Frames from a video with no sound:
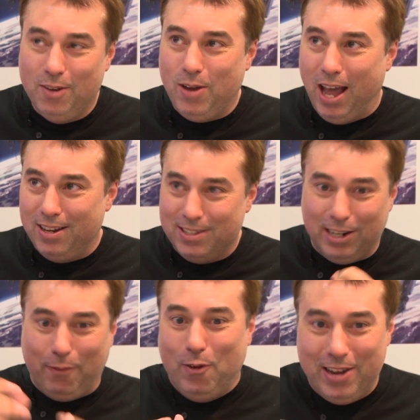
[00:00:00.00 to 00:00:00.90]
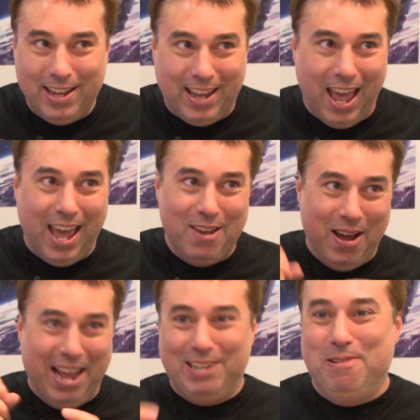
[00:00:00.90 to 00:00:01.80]
We had 640K. You
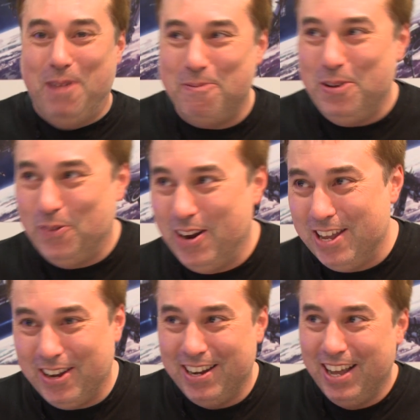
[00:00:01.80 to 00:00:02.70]
had extra memory for it. You